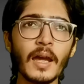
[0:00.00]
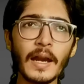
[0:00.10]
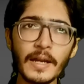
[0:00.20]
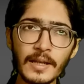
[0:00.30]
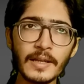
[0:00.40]

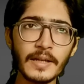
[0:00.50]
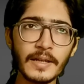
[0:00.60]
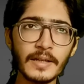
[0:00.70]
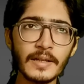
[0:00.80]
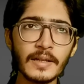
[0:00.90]

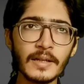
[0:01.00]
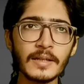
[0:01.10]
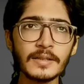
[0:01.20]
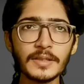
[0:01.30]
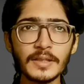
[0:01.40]
Adelaide,
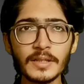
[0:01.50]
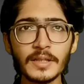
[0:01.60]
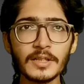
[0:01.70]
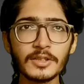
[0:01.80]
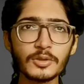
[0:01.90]

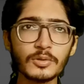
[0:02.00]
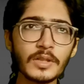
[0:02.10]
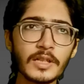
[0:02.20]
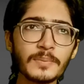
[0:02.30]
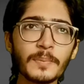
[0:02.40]
seniors,
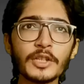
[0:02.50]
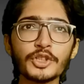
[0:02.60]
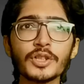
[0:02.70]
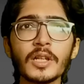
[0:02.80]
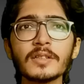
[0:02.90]
students,
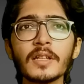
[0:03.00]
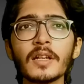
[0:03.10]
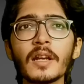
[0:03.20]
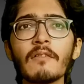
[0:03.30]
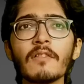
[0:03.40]
pensioners and
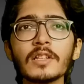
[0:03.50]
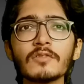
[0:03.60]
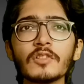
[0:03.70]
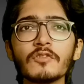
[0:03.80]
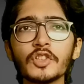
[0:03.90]
travelers
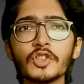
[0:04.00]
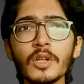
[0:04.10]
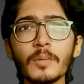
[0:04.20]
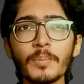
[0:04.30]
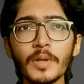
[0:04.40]
with
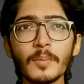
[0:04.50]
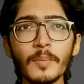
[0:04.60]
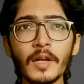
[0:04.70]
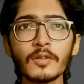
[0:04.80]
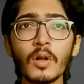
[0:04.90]
visual
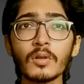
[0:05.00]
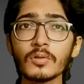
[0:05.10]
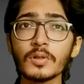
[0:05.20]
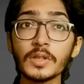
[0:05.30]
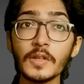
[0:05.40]
impairments
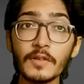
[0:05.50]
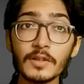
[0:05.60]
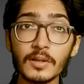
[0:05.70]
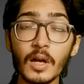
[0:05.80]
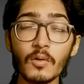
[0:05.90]
also receive
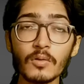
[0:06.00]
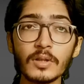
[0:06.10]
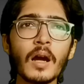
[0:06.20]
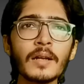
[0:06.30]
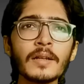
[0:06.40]
discounts.
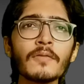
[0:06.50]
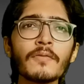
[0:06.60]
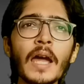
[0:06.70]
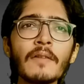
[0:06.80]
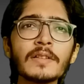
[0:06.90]
Under
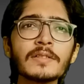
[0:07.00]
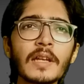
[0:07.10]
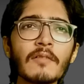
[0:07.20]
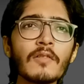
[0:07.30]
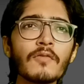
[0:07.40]
5S
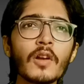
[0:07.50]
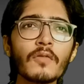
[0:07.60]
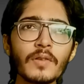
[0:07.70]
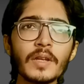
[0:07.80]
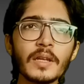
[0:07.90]
travel for
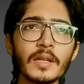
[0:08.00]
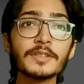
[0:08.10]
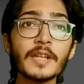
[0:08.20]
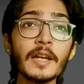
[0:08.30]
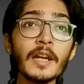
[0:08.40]
free.
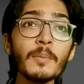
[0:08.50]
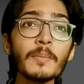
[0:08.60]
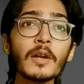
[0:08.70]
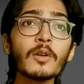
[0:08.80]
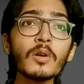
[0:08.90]
Standard
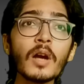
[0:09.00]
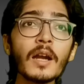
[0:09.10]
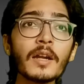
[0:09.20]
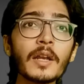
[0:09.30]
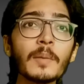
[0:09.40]
Metro
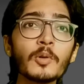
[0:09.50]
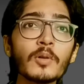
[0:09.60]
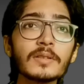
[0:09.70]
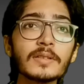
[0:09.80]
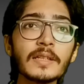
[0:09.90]
card trip to
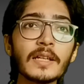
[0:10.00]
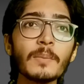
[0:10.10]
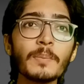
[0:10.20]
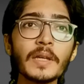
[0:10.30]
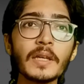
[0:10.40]
a single
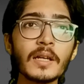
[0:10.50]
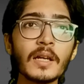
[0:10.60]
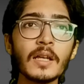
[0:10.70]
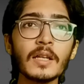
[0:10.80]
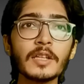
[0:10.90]
peak
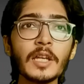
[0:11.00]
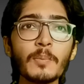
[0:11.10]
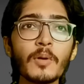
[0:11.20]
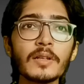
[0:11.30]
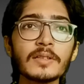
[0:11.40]

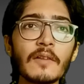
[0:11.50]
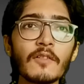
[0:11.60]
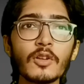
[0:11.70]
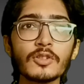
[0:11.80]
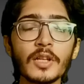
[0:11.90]

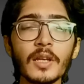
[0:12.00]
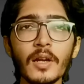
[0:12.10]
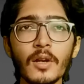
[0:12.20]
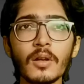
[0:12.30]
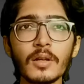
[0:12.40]
3.7
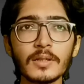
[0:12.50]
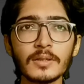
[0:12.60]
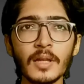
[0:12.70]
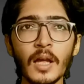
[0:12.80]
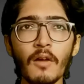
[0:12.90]
Australian dollars.
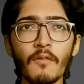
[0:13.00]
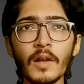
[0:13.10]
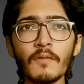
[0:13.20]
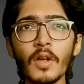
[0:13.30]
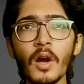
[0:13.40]

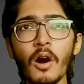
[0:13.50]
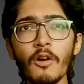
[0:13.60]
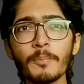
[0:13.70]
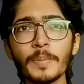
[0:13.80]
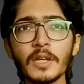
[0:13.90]
One-way
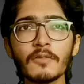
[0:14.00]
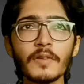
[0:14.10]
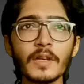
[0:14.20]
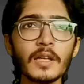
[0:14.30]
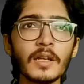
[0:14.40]
off-peak
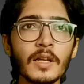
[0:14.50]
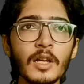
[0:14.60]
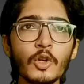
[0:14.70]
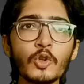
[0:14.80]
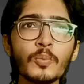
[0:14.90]
fare
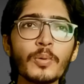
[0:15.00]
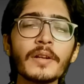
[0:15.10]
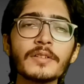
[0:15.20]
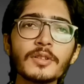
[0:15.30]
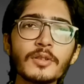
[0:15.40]

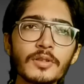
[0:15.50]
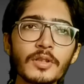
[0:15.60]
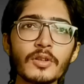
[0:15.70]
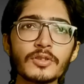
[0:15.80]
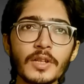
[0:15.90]

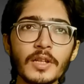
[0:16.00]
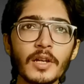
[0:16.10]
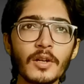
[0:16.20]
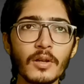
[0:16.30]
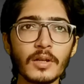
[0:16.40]
2.03
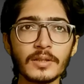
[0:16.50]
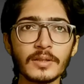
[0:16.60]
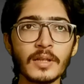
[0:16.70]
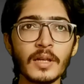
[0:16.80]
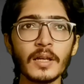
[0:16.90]
Australian dollars.
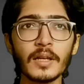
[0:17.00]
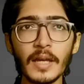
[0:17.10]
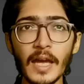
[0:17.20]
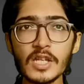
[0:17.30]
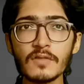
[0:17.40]

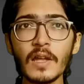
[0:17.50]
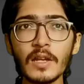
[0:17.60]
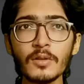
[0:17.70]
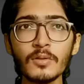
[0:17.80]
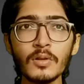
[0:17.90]
Cash
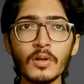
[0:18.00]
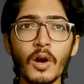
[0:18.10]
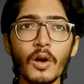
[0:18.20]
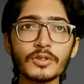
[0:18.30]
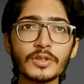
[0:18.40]
value
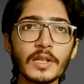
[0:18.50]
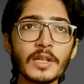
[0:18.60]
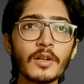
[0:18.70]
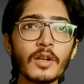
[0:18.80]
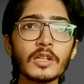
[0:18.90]

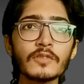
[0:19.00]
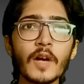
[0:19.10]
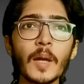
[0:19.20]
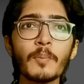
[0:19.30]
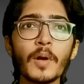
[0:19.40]
Australian dollars
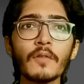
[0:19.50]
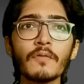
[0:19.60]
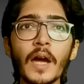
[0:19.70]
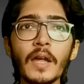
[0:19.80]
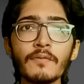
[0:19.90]

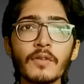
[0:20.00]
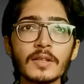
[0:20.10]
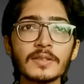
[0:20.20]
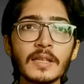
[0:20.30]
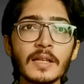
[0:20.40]
5.5 for
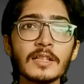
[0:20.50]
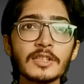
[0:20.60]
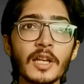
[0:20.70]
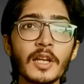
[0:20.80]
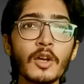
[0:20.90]
a single
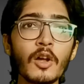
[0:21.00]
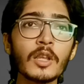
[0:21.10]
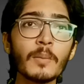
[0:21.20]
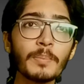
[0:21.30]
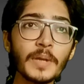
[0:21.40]
journey on
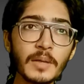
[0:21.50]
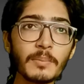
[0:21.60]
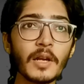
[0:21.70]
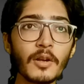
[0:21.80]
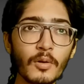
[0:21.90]
the peak
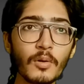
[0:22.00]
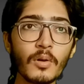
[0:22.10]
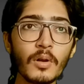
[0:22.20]
metro.